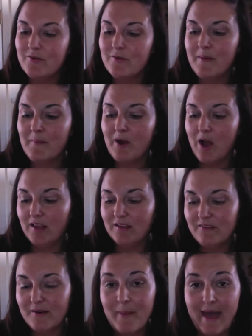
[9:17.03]
Remember, all
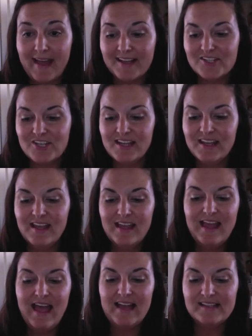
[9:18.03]
of our packaging
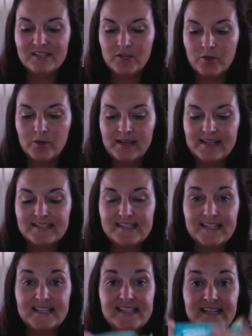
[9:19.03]
has the ingredients listed,